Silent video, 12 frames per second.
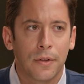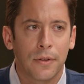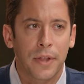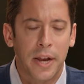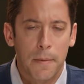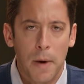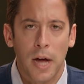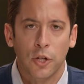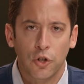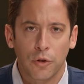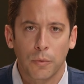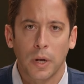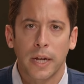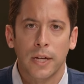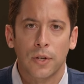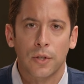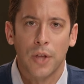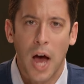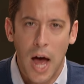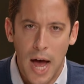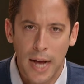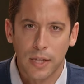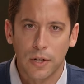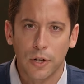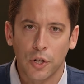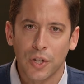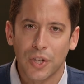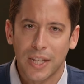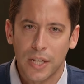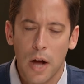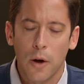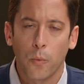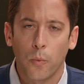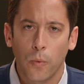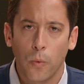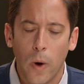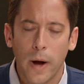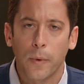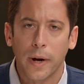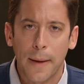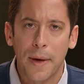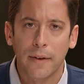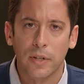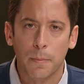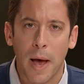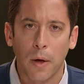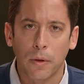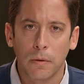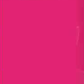that Hamas should release the hostages. That's not quite what came out of his mouth.